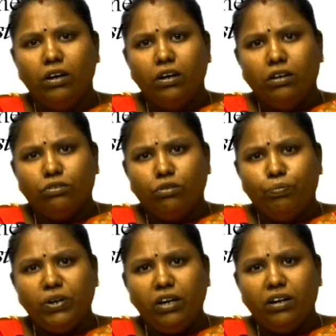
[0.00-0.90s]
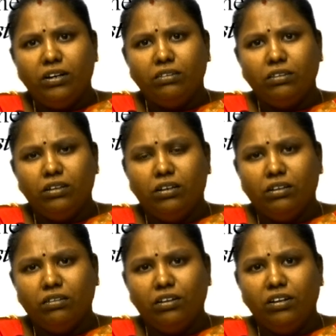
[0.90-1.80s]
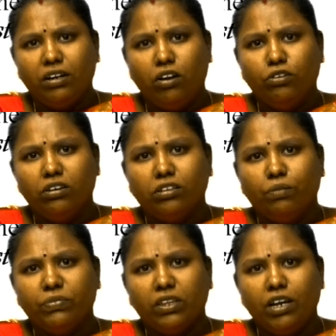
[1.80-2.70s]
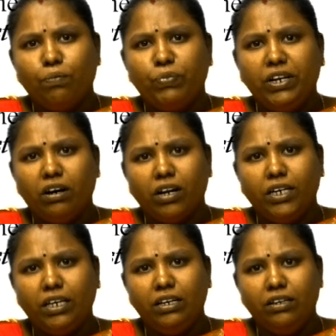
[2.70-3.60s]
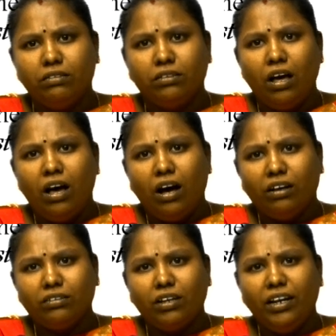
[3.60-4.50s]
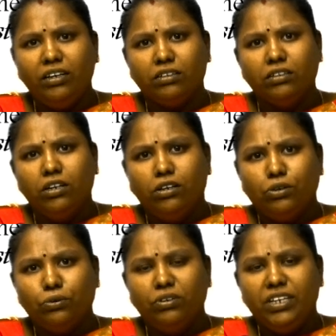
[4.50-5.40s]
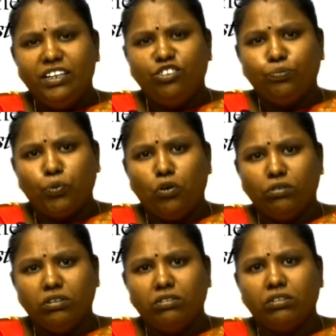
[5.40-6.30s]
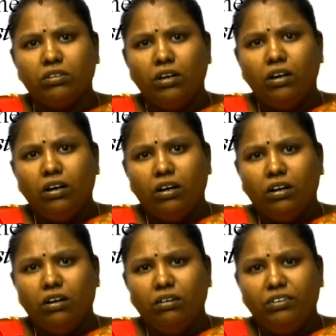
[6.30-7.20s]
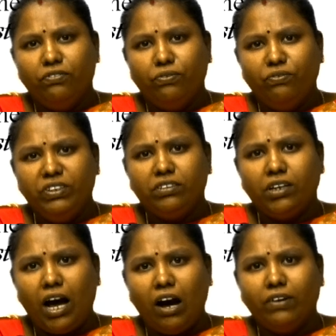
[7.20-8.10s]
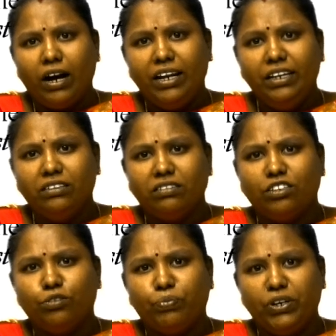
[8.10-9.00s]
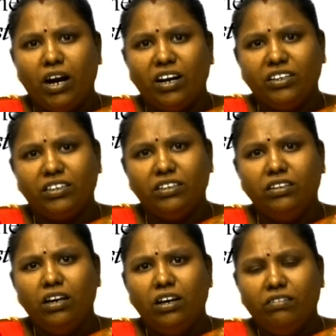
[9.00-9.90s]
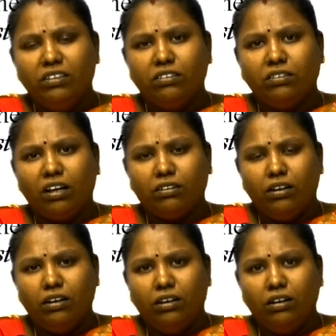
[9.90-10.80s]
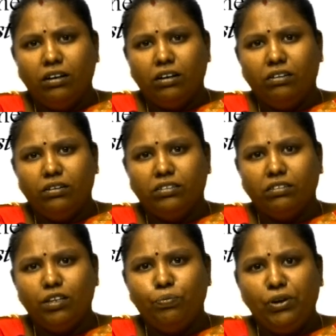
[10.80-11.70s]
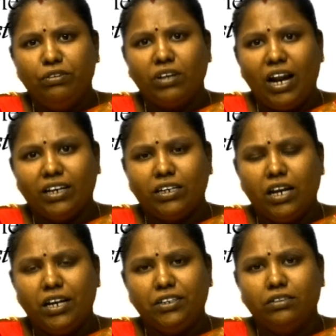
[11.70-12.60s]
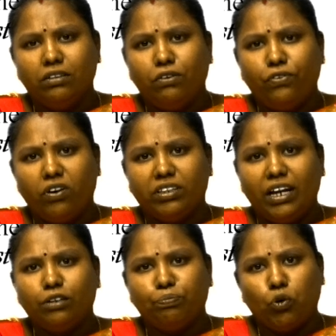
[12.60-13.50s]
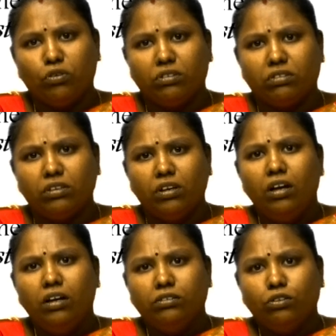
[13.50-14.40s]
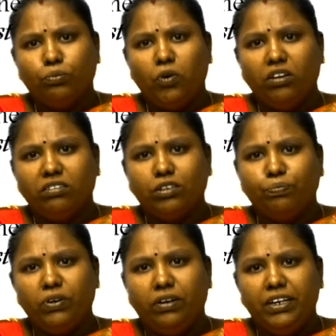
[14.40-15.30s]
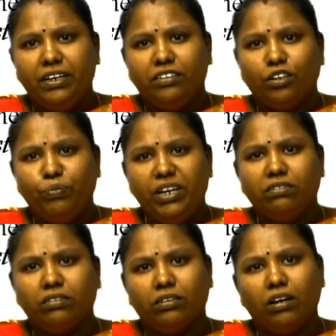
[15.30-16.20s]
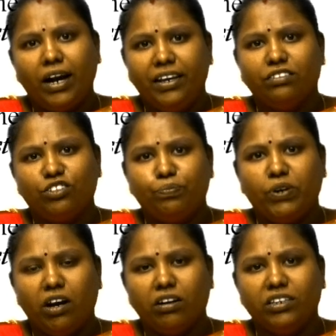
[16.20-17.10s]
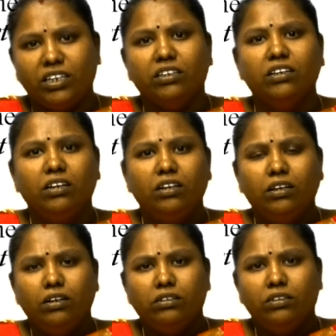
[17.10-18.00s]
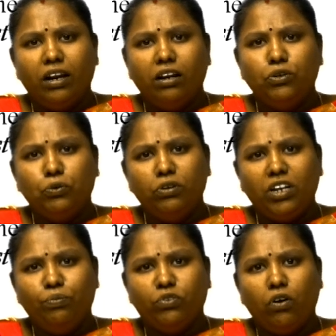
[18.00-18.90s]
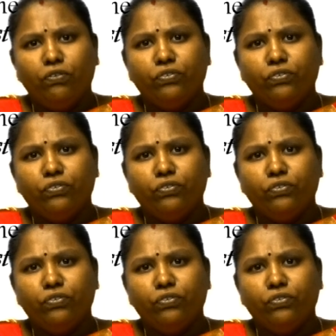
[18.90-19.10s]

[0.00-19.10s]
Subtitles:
So priority scheduling algorithm, a priority is assigned to each process which have highest priority, which is the CPU is allocated for that process. The smallest integer means highest priority. There are two types of